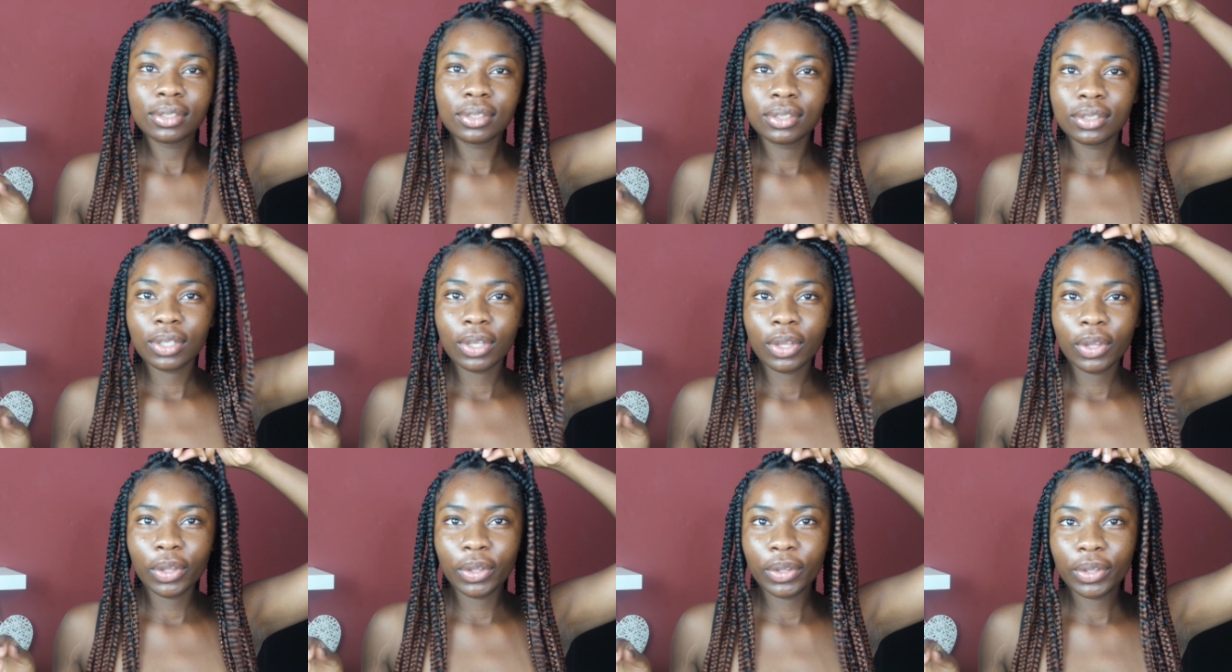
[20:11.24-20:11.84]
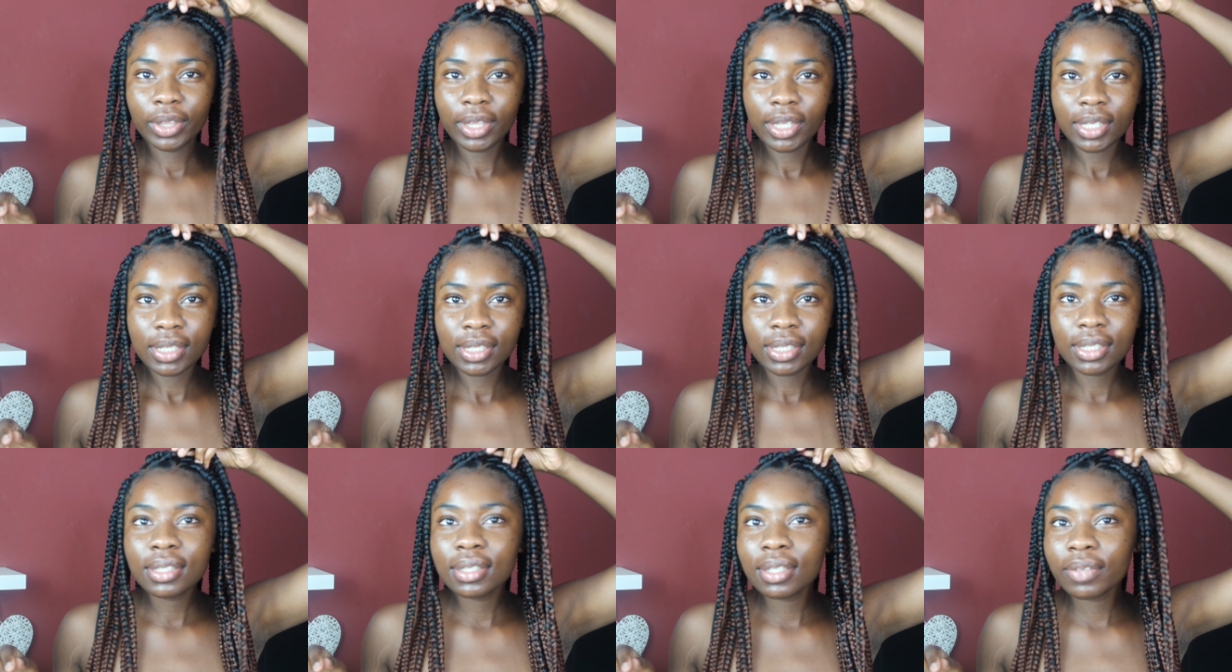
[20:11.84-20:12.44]
So
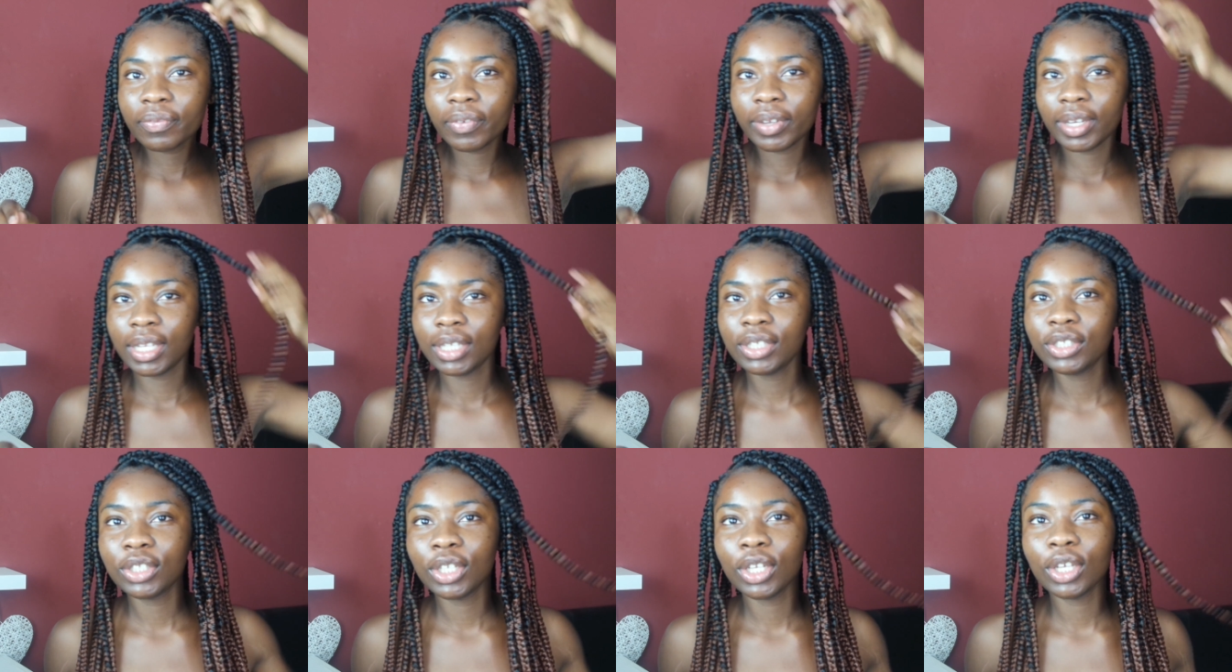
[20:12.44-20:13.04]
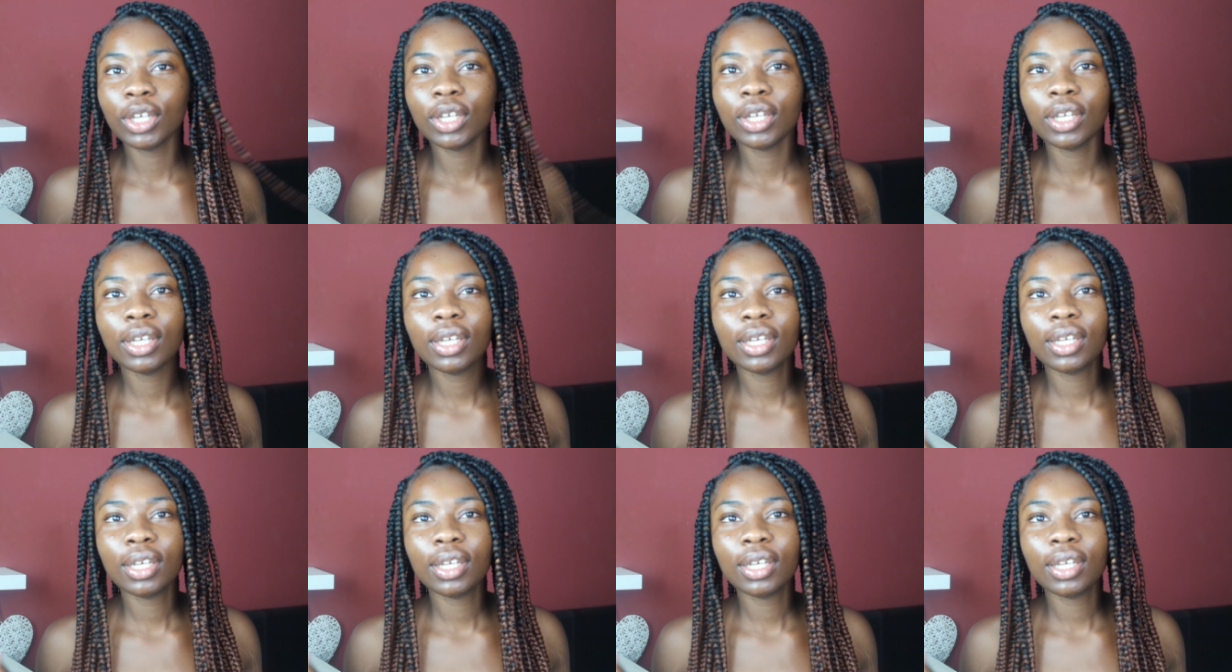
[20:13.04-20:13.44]
this is the finished look.